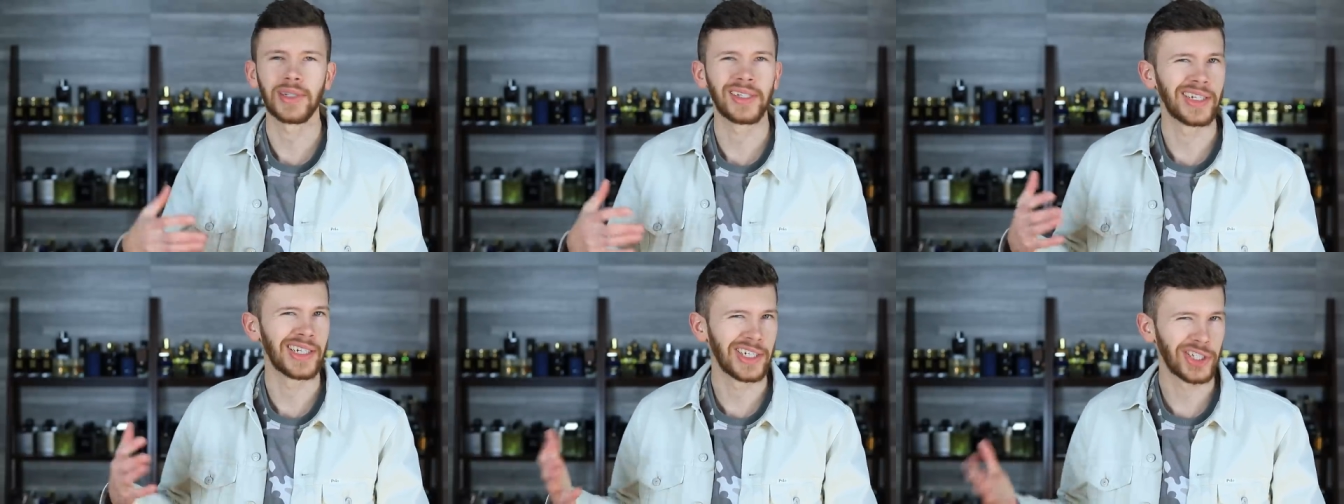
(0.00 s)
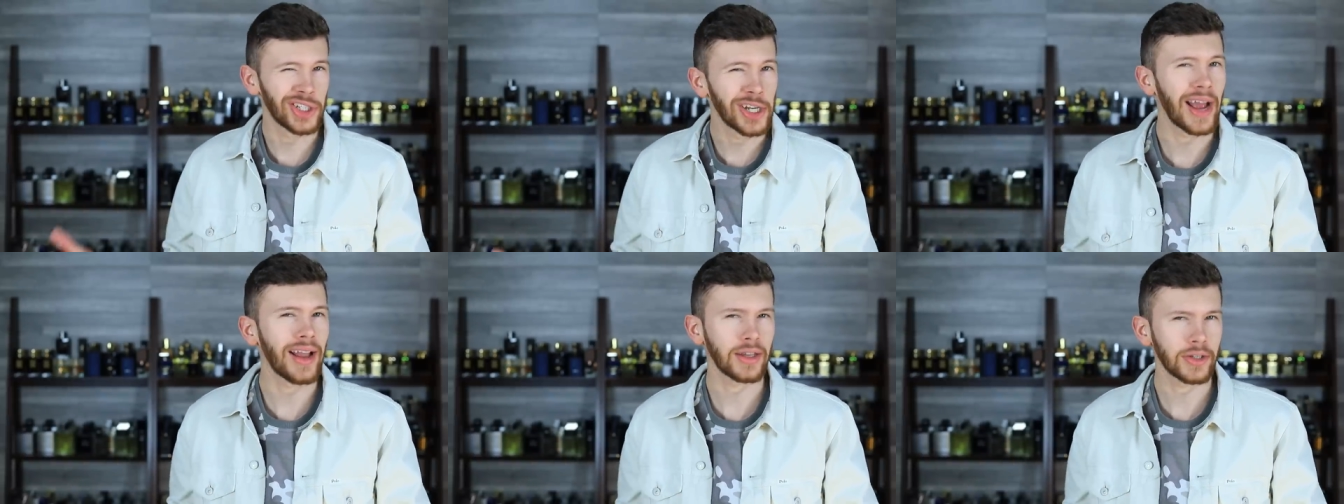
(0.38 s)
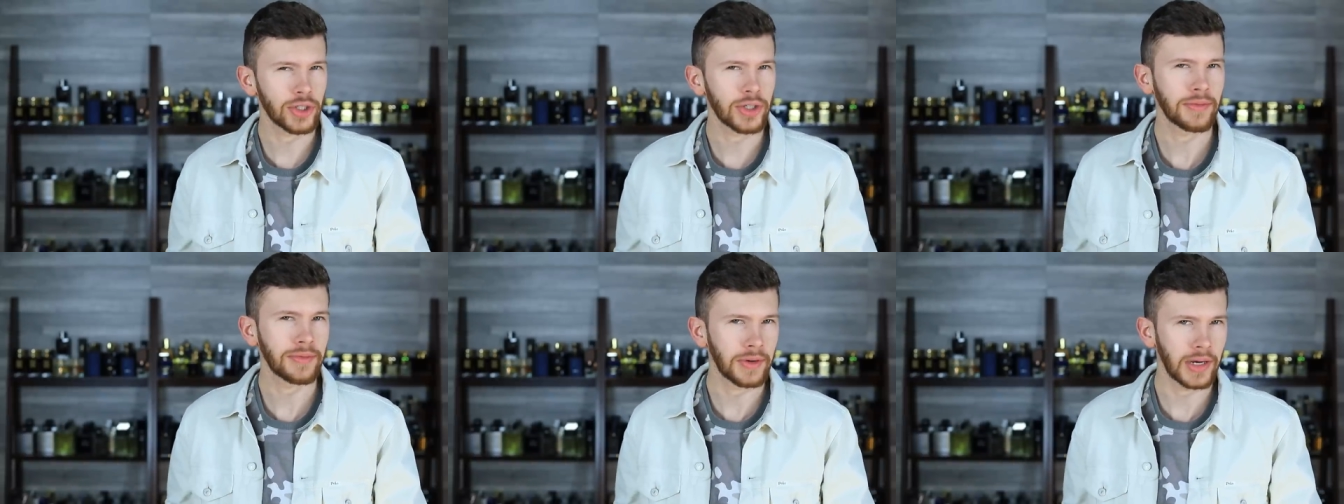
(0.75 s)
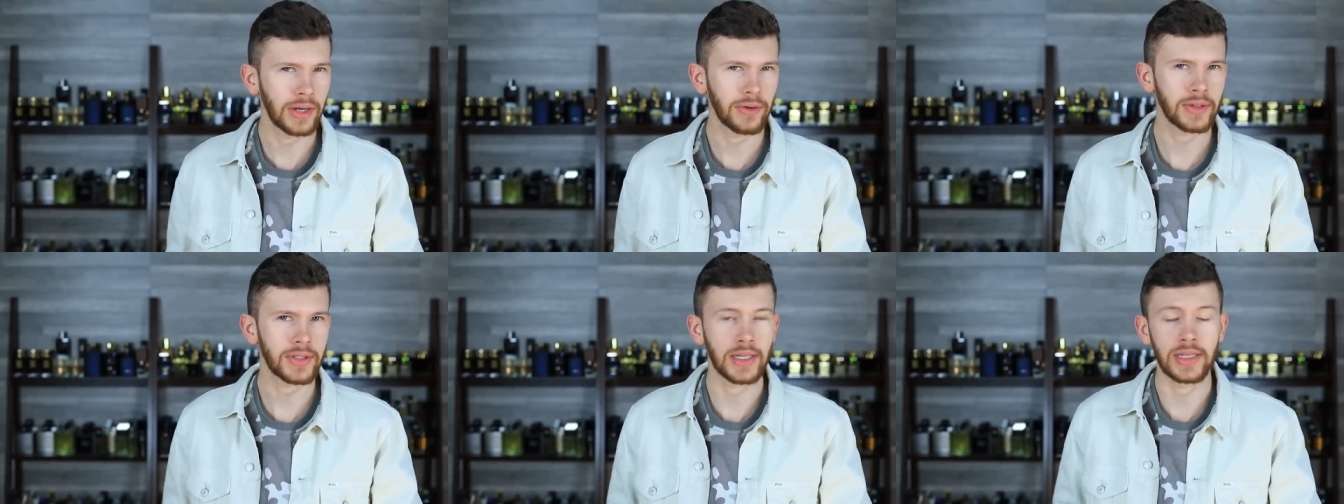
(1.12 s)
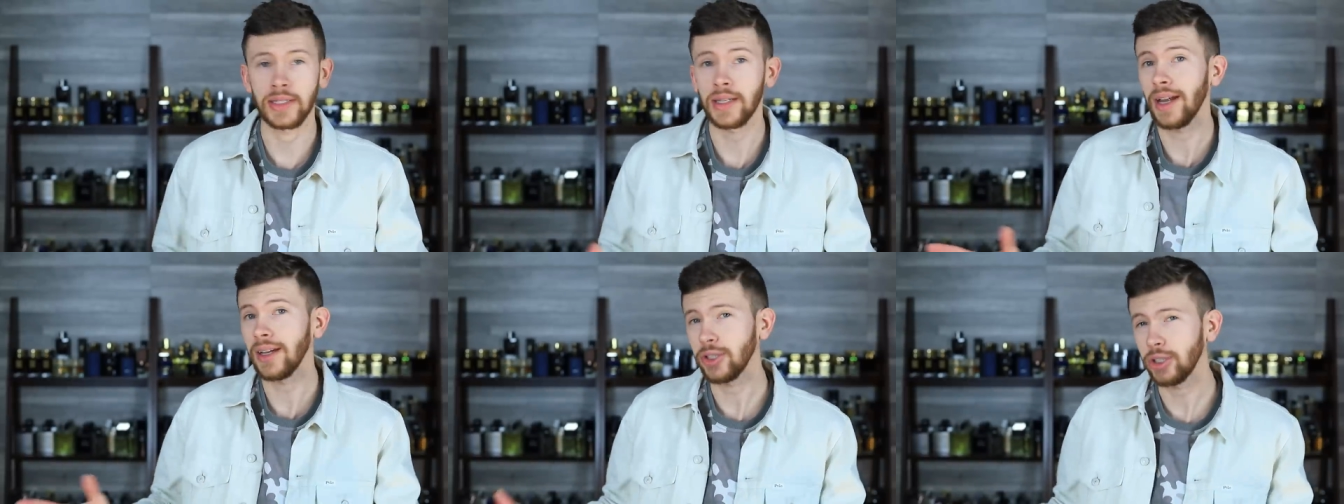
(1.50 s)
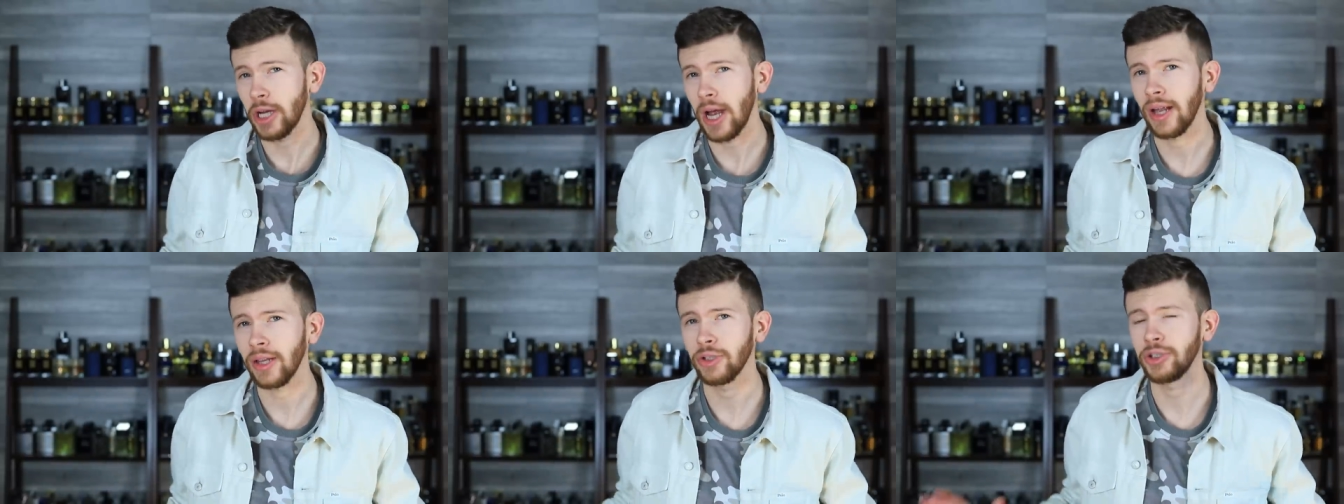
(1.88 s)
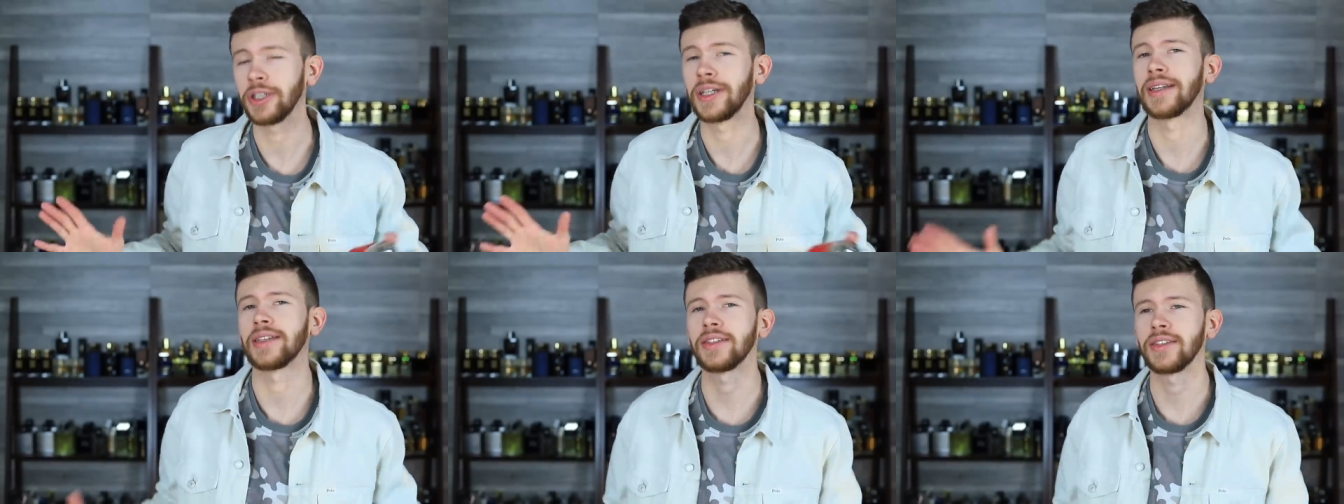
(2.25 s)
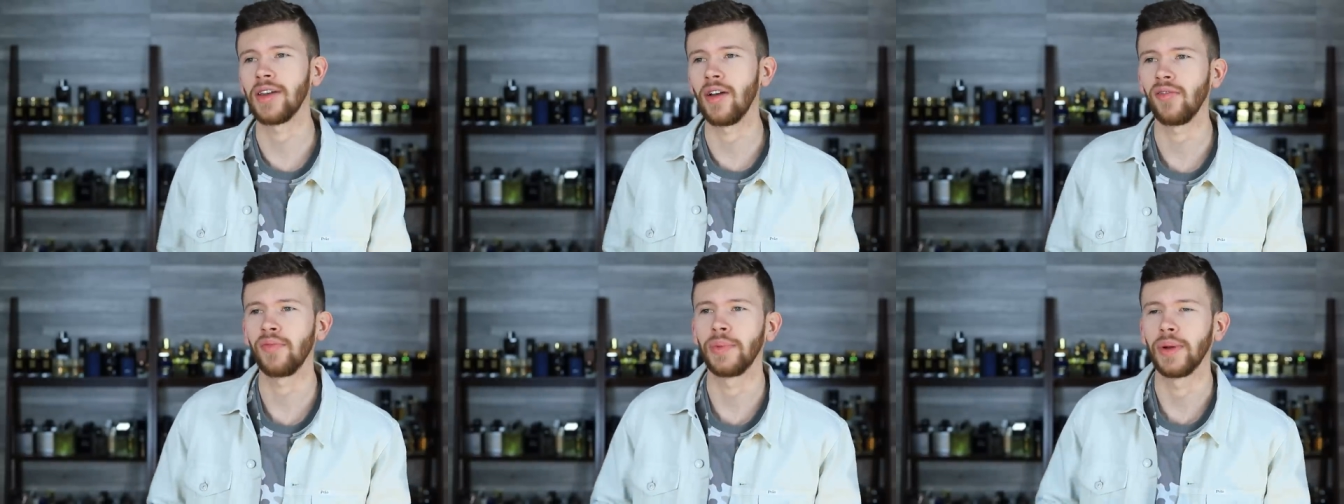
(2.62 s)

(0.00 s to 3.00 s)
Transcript: a challenging fragrance. It's not challenging itself,